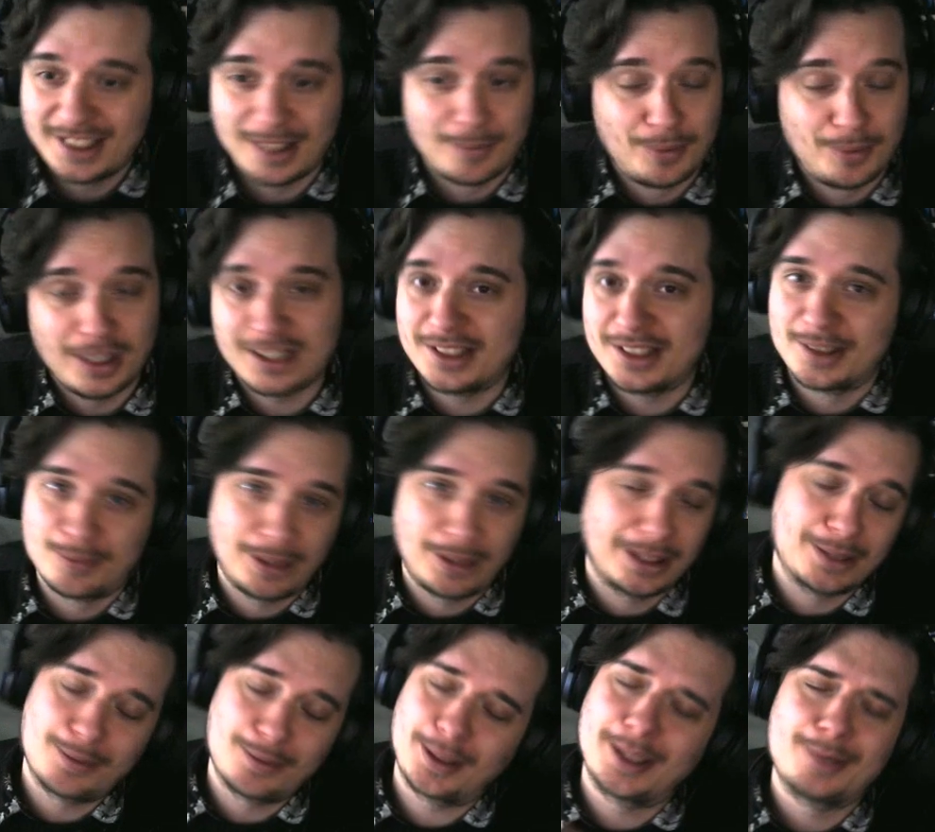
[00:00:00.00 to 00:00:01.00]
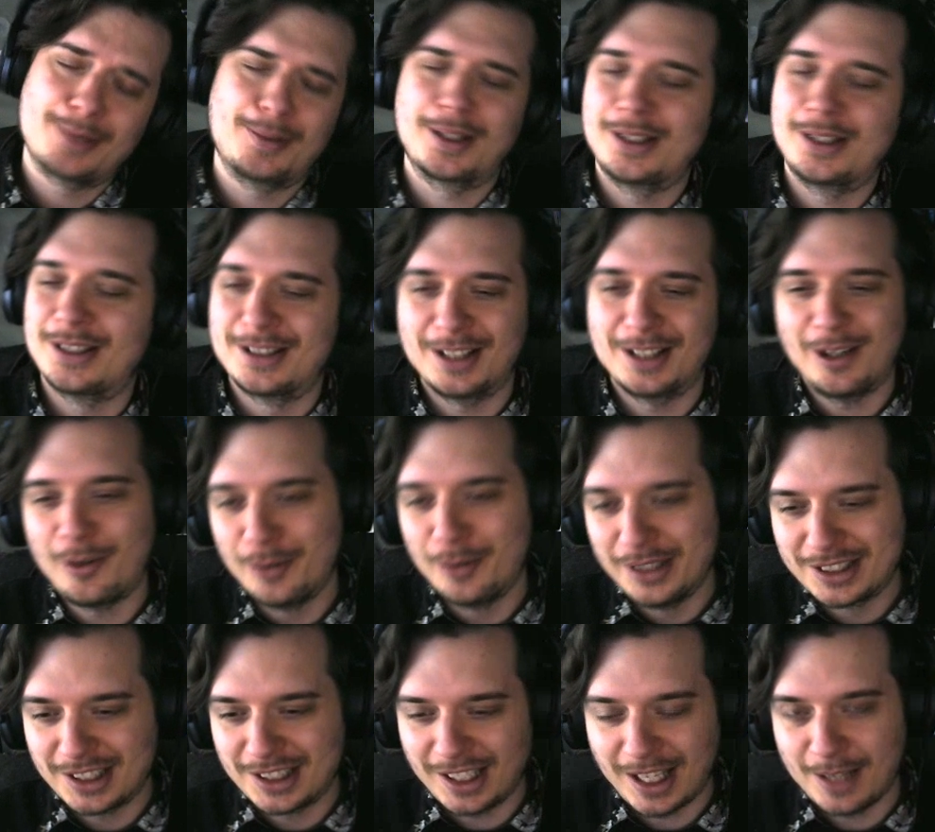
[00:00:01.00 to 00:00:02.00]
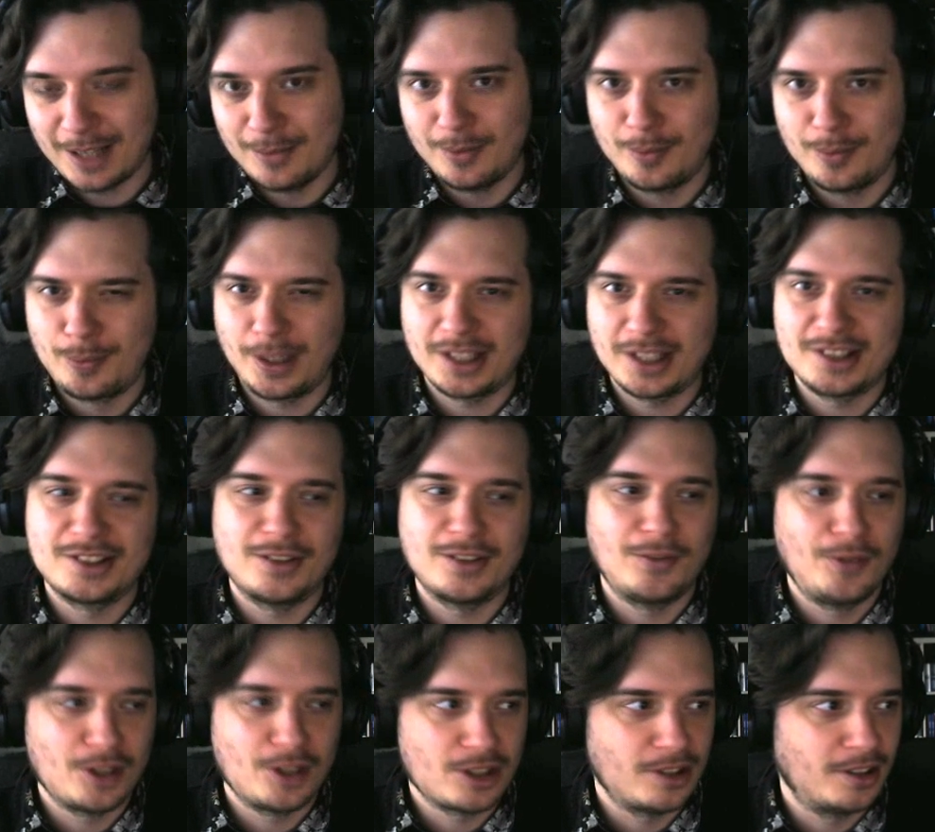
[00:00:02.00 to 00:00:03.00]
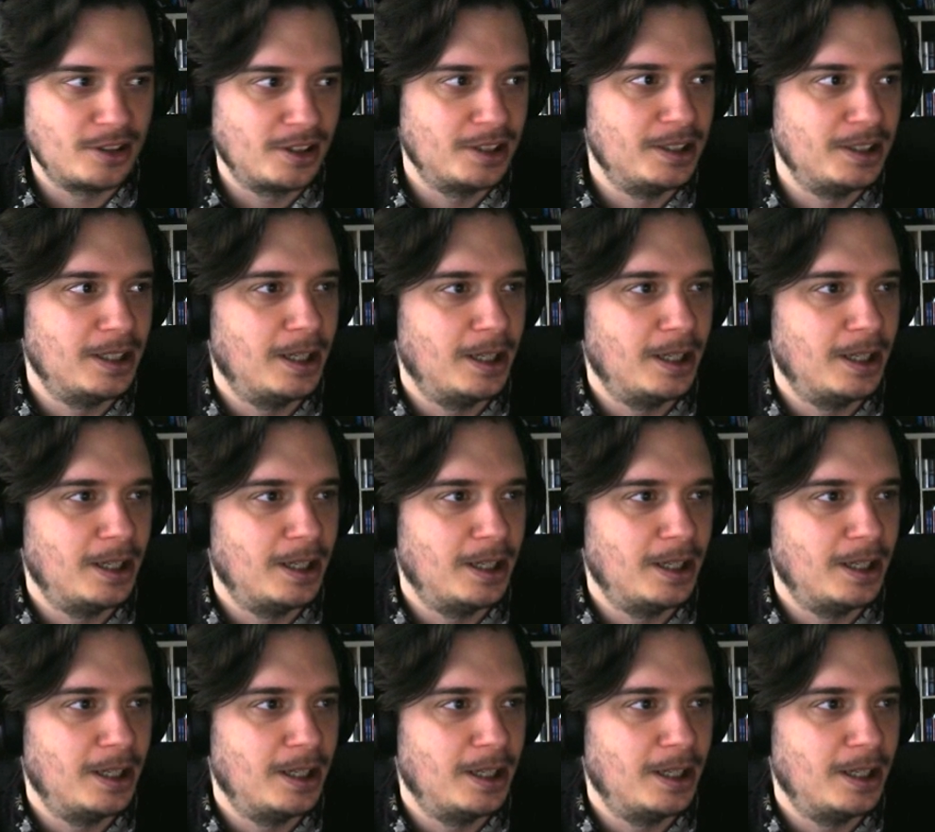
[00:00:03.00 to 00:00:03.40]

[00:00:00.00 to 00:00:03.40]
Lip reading: Practice. Always and practice efficiently.